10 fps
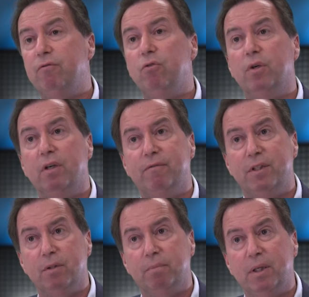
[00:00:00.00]
forward in the
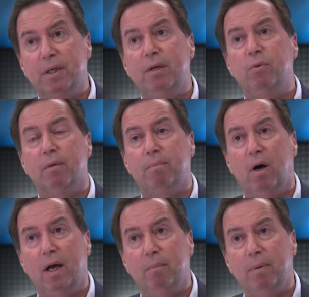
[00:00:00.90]
feasibility with a
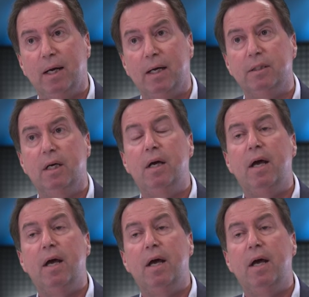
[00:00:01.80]
pilot plant,